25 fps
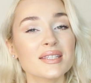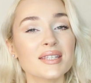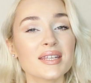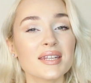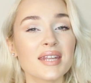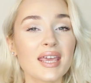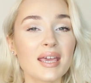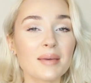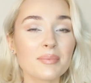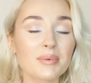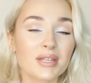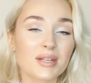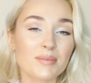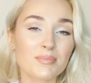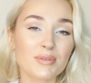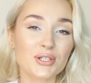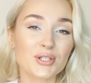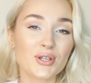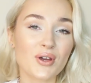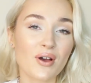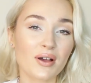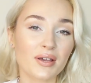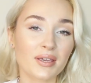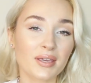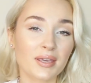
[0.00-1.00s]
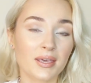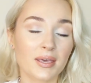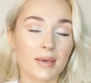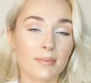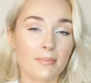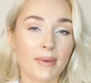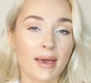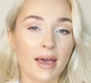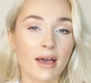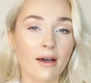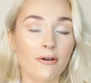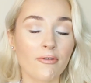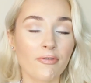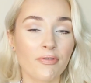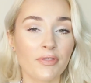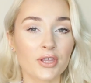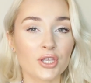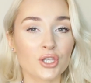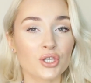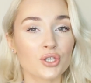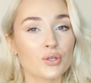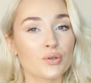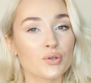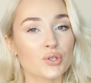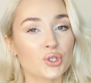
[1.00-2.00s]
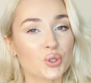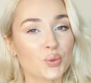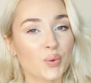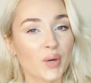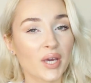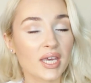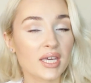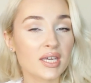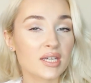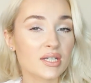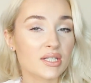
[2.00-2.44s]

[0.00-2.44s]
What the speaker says: today I'm going to be talking about the new Jouer